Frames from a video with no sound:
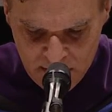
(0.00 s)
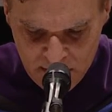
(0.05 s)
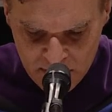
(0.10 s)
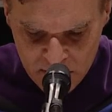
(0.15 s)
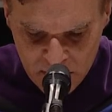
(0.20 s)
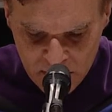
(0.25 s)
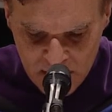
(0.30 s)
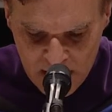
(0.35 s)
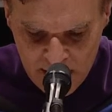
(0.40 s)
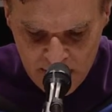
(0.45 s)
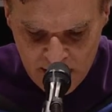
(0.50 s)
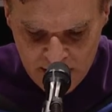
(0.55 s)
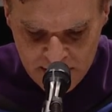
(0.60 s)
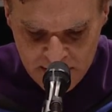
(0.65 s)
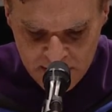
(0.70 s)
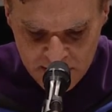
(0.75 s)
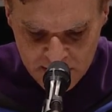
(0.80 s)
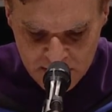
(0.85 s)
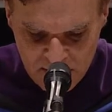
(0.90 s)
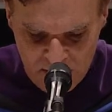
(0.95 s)
So let me
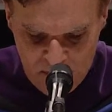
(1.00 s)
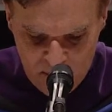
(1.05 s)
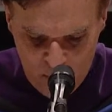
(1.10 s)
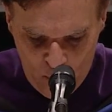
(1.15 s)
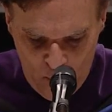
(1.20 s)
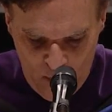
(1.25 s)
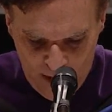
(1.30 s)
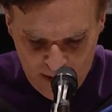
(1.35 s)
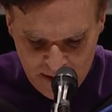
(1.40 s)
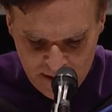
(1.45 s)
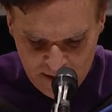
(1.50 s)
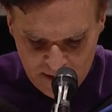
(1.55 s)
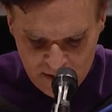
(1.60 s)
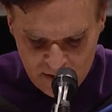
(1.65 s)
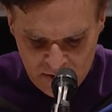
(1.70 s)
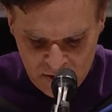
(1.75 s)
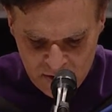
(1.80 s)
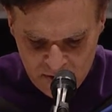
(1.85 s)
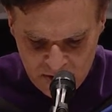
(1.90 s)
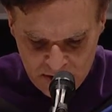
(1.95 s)
just note one
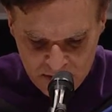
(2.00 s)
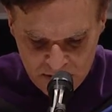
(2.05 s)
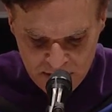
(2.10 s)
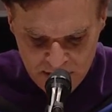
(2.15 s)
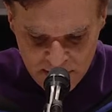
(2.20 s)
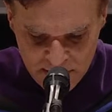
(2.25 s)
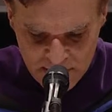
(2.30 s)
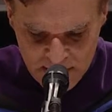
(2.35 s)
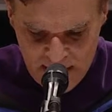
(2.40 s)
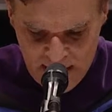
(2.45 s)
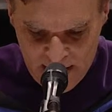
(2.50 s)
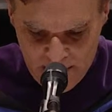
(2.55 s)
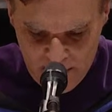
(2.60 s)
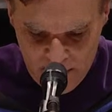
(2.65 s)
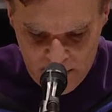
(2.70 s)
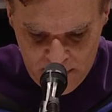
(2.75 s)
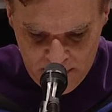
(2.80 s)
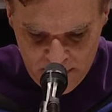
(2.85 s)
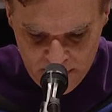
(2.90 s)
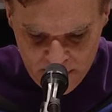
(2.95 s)
institutional
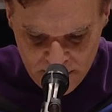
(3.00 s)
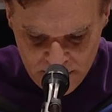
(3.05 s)
example